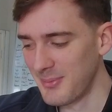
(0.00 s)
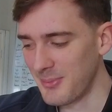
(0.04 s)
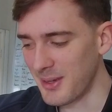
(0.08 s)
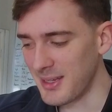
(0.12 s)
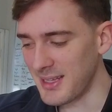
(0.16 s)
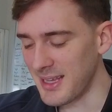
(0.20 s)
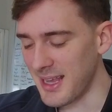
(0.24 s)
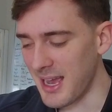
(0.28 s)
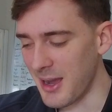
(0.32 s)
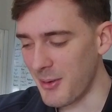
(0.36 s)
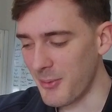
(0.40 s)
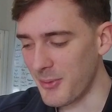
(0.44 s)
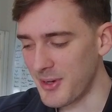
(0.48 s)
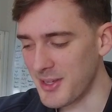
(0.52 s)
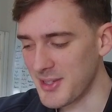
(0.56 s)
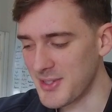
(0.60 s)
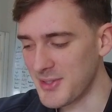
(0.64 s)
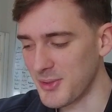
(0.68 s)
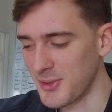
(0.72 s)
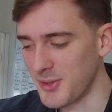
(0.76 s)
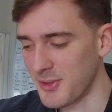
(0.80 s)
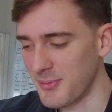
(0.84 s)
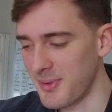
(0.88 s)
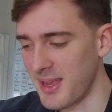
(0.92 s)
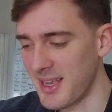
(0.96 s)
But yeah, I want to
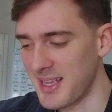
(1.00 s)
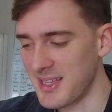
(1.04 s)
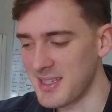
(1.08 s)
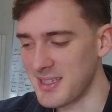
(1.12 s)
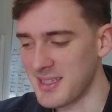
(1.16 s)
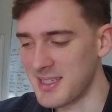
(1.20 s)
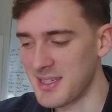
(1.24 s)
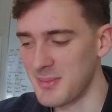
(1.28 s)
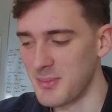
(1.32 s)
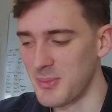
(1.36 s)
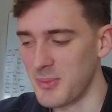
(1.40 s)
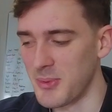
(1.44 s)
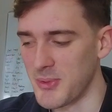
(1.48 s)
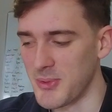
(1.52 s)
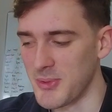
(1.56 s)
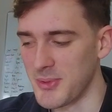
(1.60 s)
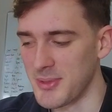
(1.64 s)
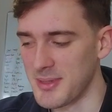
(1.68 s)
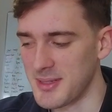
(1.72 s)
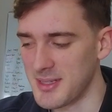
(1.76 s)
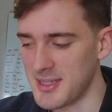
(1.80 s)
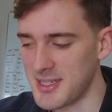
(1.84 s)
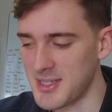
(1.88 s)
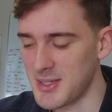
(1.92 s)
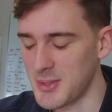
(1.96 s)
talk about some
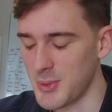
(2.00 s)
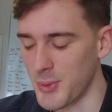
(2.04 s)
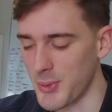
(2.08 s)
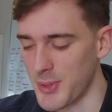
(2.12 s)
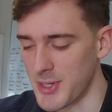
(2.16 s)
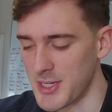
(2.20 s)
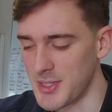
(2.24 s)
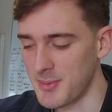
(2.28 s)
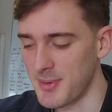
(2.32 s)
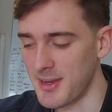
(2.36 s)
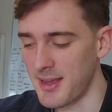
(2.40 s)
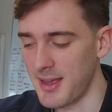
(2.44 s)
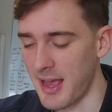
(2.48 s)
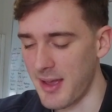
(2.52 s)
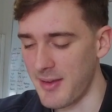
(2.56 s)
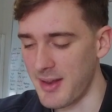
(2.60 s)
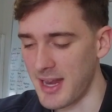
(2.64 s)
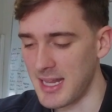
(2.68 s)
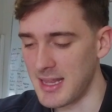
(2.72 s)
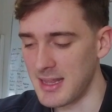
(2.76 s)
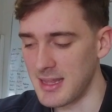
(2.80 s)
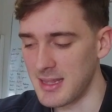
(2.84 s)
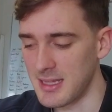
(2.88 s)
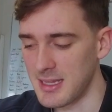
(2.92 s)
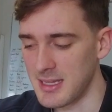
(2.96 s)
more stories we had.
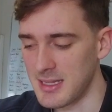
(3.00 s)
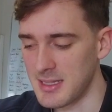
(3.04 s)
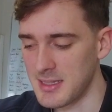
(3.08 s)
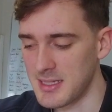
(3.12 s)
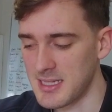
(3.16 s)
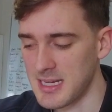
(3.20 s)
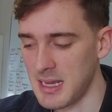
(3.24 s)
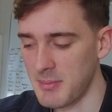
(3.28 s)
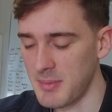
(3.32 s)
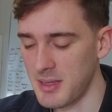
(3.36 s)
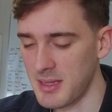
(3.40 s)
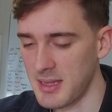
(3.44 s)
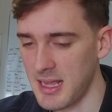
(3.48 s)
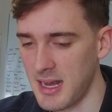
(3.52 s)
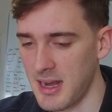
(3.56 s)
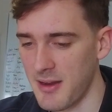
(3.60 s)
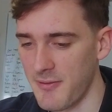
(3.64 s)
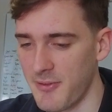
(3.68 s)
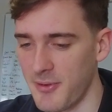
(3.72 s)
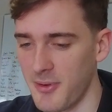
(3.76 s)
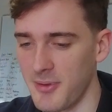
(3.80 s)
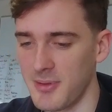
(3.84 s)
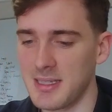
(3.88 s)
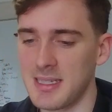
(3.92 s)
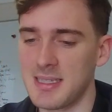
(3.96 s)
And something that I
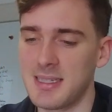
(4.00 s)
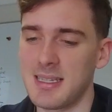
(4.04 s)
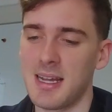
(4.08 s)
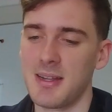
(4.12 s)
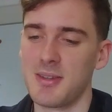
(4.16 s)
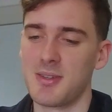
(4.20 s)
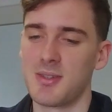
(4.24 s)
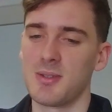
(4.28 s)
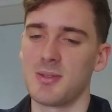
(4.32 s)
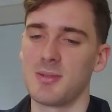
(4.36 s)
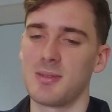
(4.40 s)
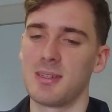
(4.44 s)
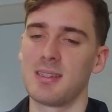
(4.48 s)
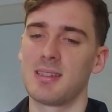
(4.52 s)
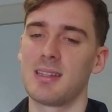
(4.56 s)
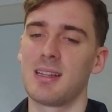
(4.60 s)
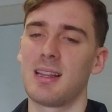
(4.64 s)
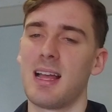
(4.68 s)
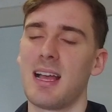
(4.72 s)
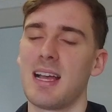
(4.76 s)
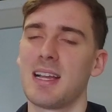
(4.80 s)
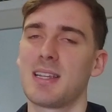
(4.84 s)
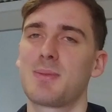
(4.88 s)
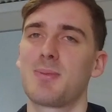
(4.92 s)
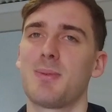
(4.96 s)
forgot to touch on in the
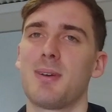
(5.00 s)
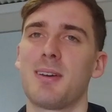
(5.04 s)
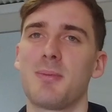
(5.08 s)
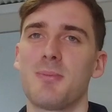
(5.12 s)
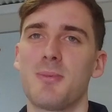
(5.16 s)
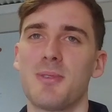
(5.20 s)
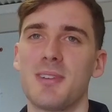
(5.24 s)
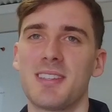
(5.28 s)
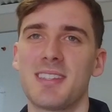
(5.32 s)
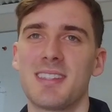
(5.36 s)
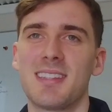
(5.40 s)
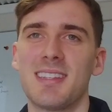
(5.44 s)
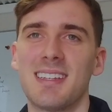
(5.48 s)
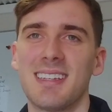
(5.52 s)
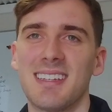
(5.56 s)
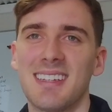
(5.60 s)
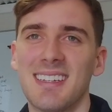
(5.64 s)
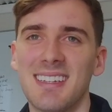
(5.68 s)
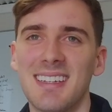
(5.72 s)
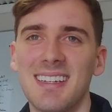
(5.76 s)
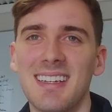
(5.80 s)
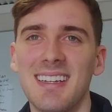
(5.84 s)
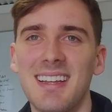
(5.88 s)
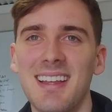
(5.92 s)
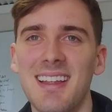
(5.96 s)
last one was
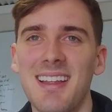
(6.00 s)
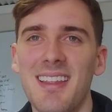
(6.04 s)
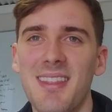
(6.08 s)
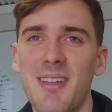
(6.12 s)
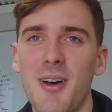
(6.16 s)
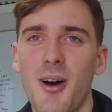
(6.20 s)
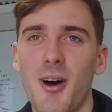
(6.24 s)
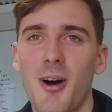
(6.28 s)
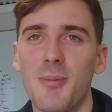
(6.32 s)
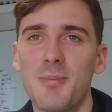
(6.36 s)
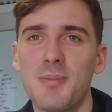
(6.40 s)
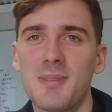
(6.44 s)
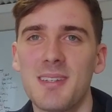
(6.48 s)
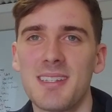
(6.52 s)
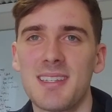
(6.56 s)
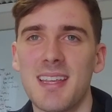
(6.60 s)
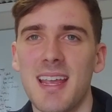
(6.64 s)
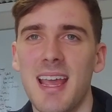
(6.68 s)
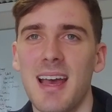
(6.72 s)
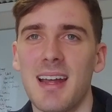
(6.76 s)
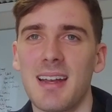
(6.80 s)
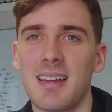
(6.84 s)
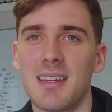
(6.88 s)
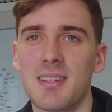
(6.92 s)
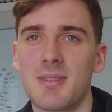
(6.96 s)
the Optus
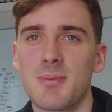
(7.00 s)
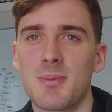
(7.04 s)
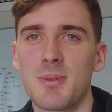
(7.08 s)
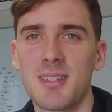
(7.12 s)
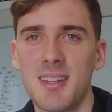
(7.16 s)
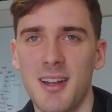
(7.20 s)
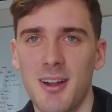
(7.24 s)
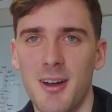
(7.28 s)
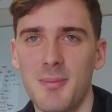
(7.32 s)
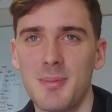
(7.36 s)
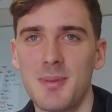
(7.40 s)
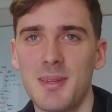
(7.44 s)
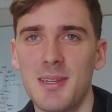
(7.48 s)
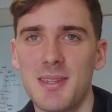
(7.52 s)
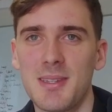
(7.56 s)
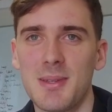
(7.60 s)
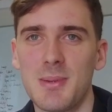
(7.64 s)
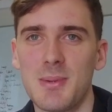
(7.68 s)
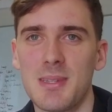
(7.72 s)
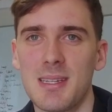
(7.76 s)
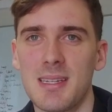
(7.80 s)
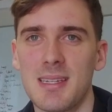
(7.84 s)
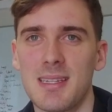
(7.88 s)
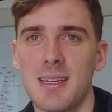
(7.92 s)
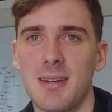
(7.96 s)
outage. Was it Optus or
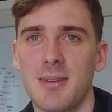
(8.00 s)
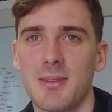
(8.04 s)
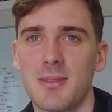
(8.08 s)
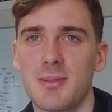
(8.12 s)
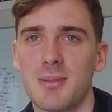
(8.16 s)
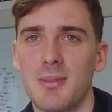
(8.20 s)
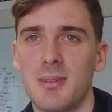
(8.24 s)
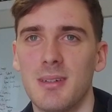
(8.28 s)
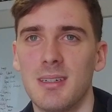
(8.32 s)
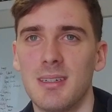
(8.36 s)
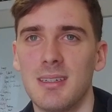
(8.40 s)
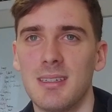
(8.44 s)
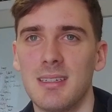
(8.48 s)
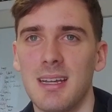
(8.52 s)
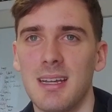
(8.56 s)
was it Telstra?